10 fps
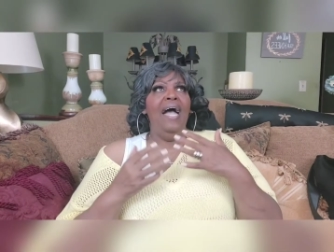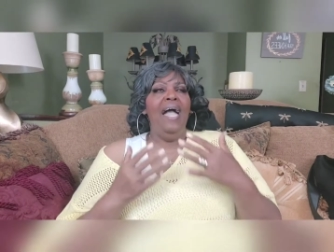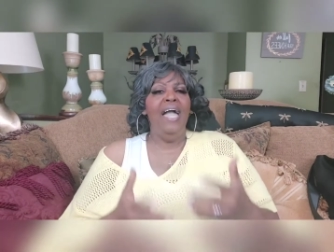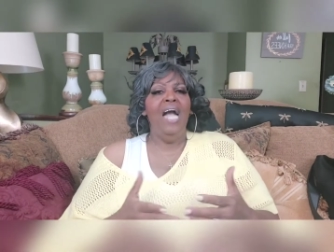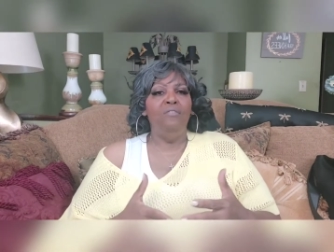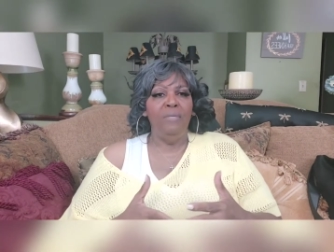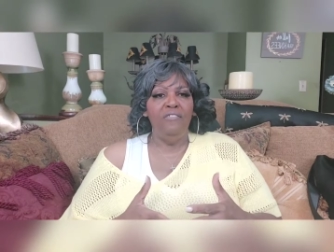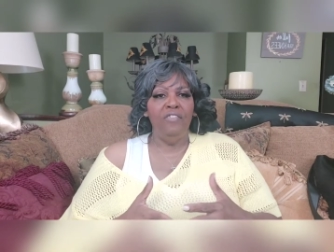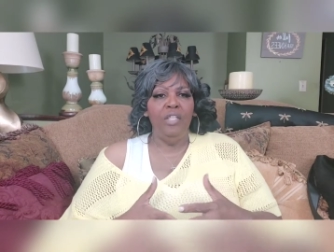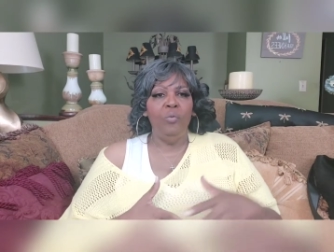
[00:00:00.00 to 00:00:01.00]
I haven't
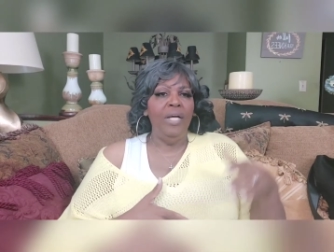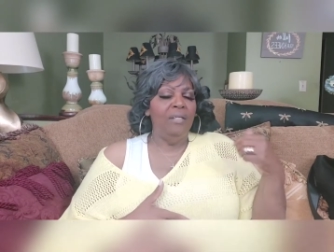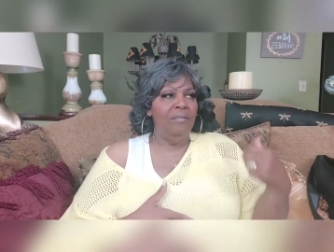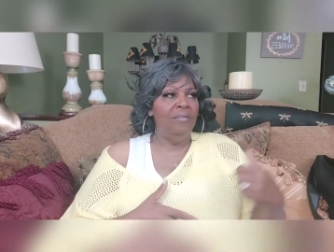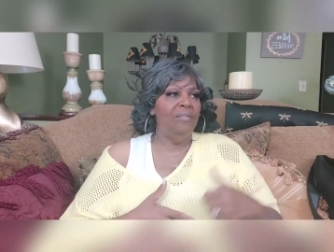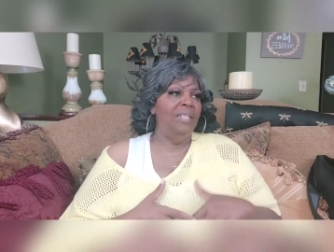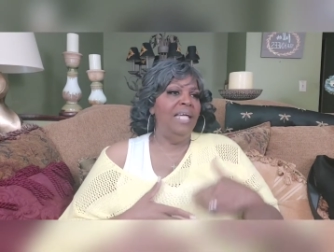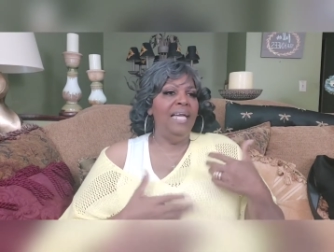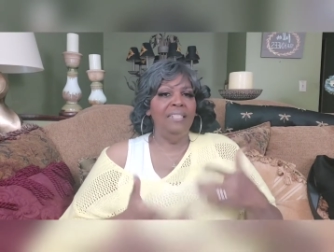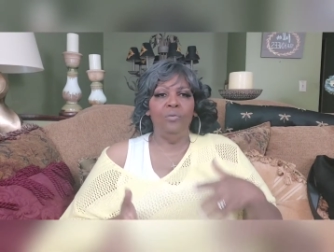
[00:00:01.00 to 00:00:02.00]
been feeling well the
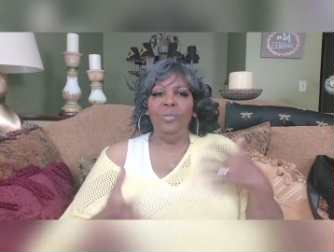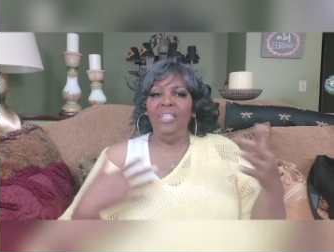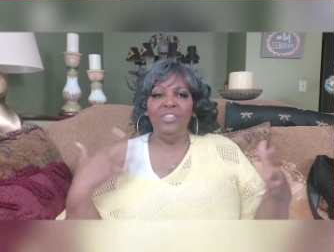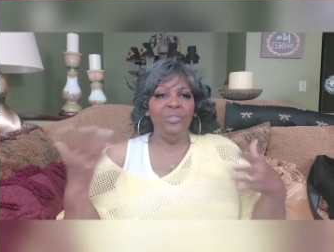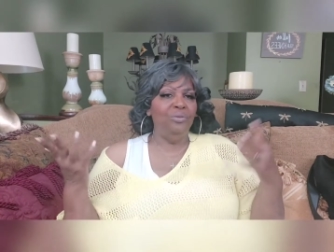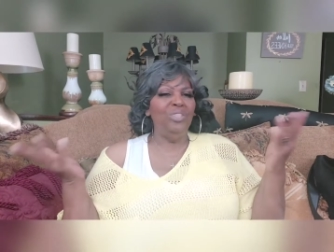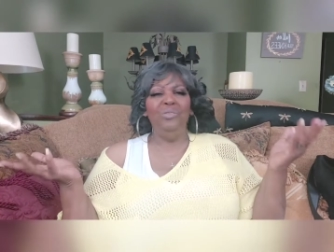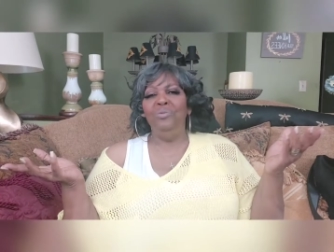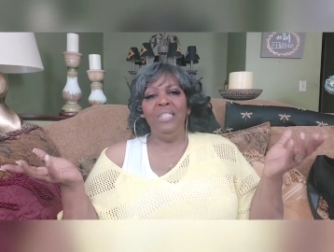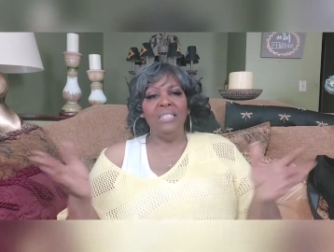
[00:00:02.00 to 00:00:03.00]
last week or two
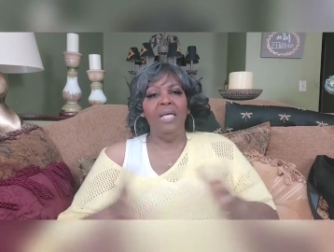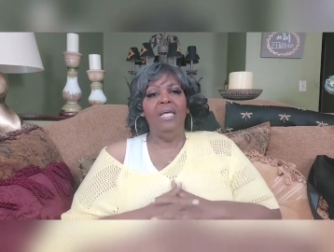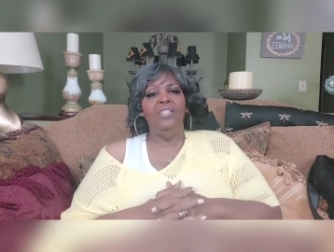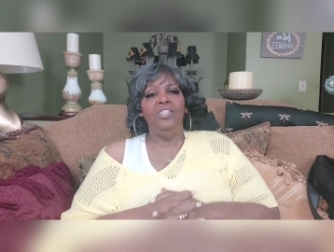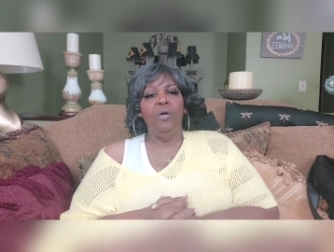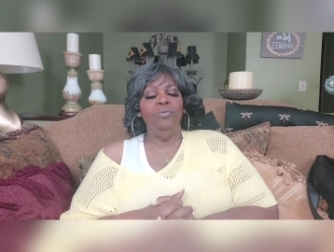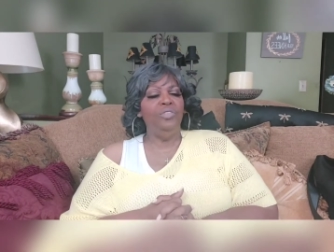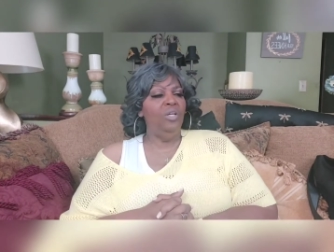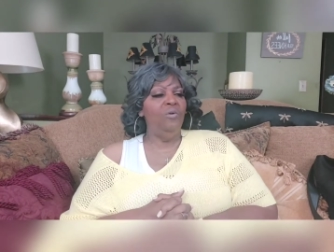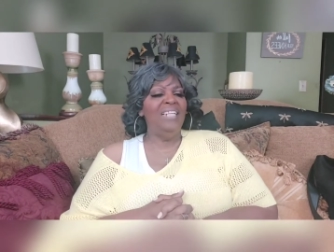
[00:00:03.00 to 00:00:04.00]
weeks. So,
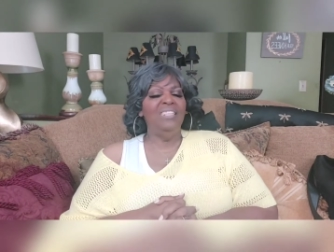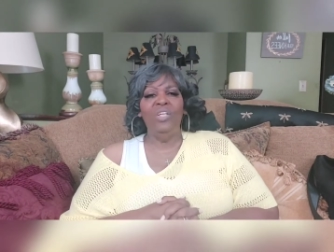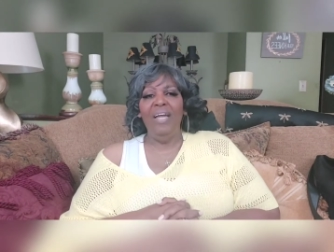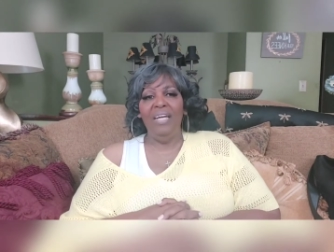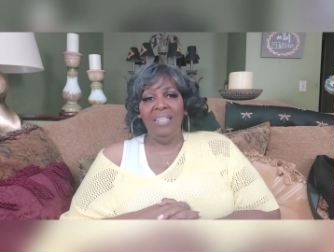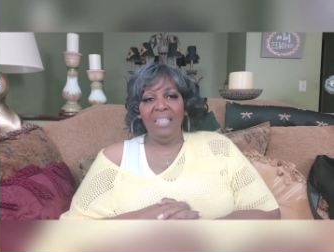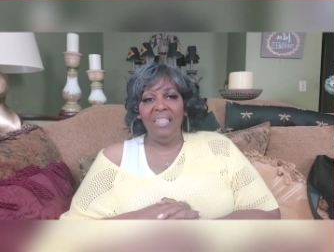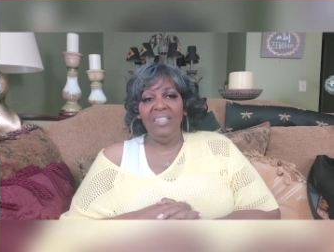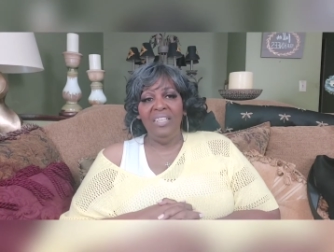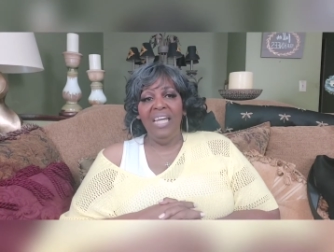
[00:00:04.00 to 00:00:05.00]
you know, I just don't have the
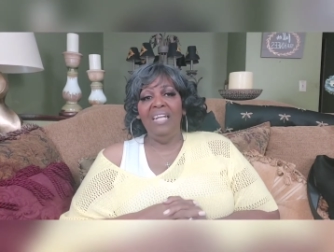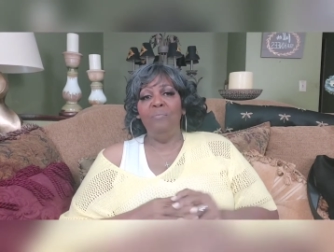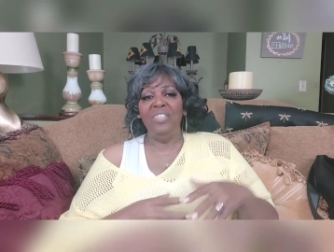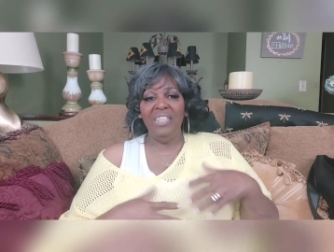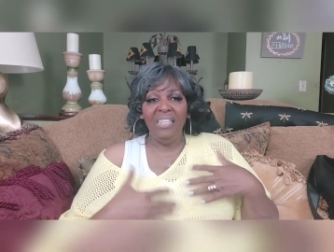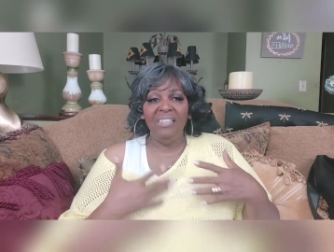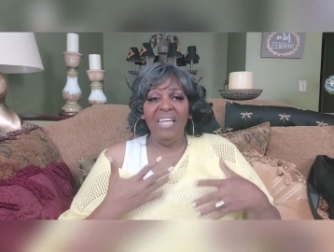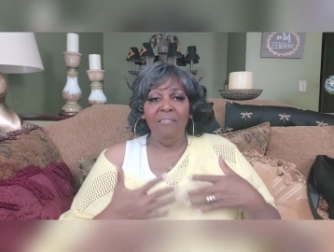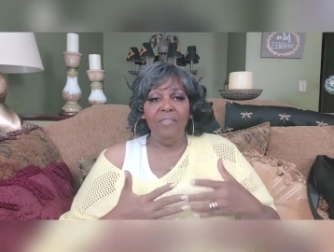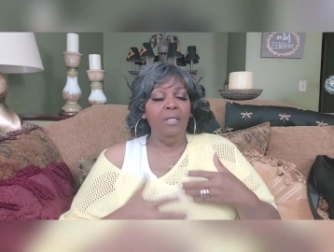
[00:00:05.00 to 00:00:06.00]
energy, and I'm still
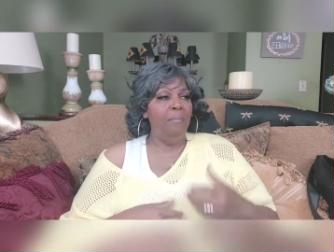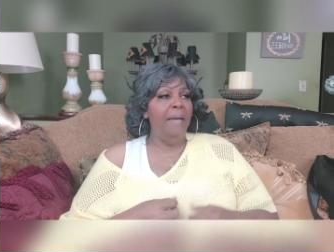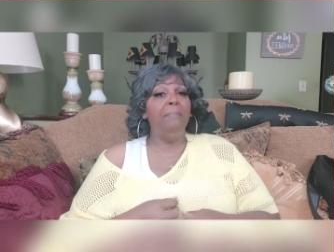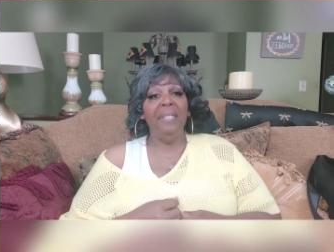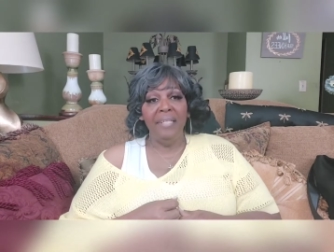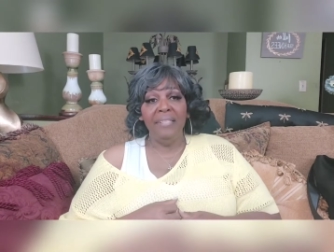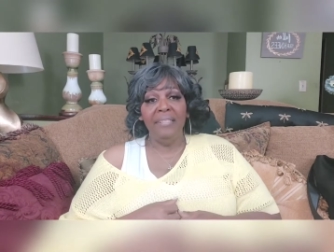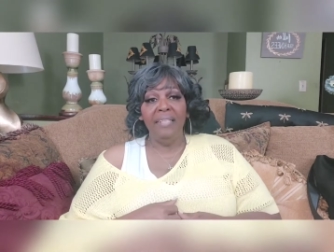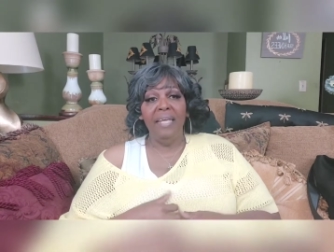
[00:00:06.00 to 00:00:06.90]
not feeling my best.